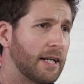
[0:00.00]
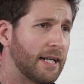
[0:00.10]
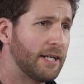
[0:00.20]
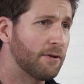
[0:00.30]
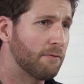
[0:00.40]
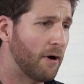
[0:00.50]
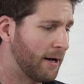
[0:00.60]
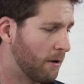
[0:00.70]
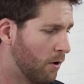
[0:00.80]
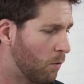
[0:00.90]
clearly
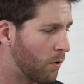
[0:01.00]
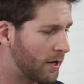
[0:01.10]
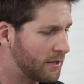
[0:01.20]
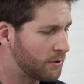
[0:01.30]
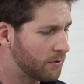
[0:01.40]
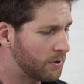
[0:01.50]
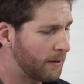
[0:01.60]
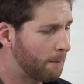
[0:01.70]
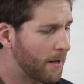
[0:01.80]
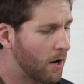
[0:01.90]
define what it is you're
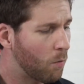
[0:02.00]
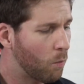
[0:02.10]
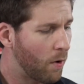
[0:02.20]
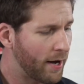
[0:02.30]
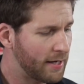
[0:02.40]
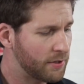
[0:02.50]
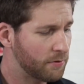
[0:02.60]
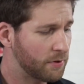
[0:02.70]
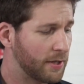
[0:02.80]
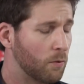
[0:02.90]
doing and why it is
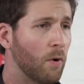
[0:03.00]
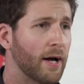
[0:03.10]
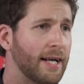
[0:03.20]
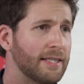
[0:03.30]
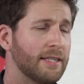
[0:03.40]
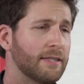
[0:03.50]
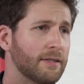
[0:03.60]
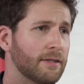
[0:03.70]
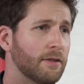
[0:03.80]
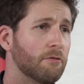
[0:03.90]
you're doing. Why is
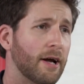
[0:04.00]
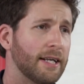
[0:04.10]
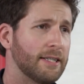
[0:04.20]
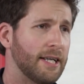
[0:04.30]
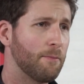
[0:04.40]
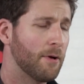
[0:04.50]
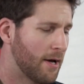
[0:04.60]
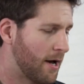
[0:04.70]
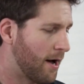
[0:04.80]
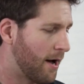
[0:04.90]
this the right team?
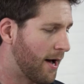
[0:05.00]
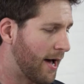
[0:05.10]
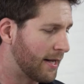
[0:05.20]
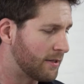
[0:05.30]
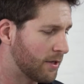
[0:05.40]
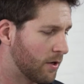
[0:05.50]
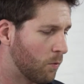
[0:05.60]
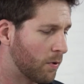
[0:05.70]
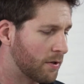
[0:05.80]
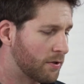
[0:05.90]
And
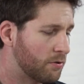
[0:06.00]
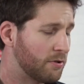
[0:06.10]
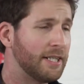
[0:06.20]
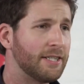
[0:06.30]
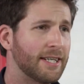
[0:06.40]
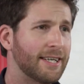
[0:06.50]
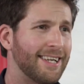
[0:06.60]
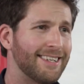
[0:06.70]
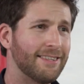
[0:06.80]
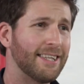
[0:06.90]
what are the strategic
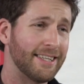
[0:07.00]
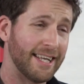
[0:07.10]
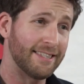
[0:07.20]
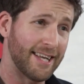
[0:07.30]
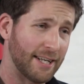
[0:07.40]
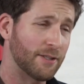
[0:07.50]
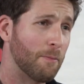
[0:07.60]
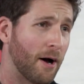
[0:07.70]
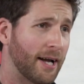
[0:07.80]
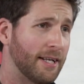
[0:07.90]
intent
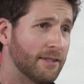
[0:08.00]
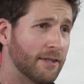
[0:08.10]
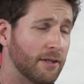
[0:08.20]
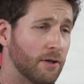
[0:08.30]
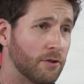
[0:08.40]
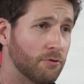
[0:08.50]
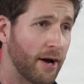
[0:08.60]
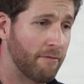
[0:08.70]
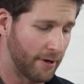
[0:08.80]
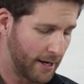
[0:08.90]
behind and
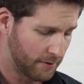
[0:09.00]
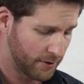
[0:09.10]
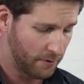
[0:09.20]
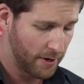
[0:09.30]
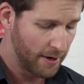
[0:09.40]
driving it? So